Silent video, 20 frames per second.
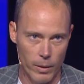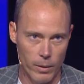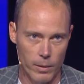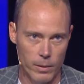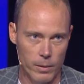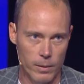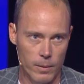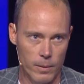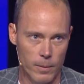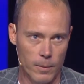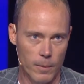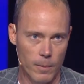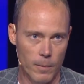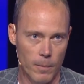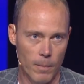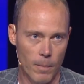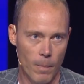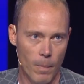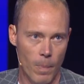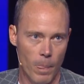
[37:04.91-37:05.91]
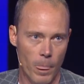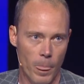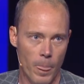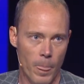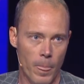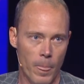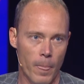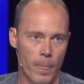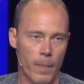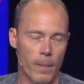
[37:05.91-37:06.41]

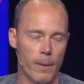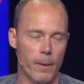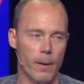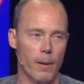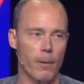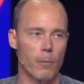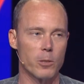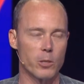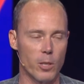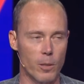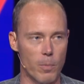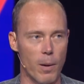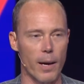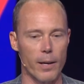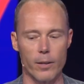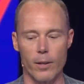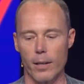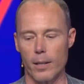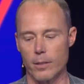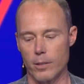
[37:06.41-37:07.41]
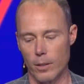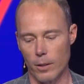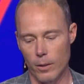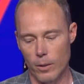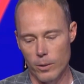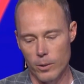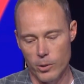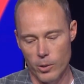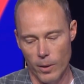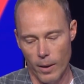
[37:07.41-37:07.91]
I want you to bow your heads and
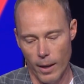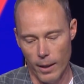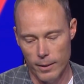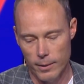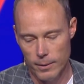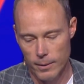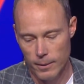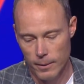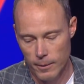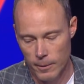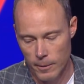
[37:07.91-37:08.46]
close your eyes.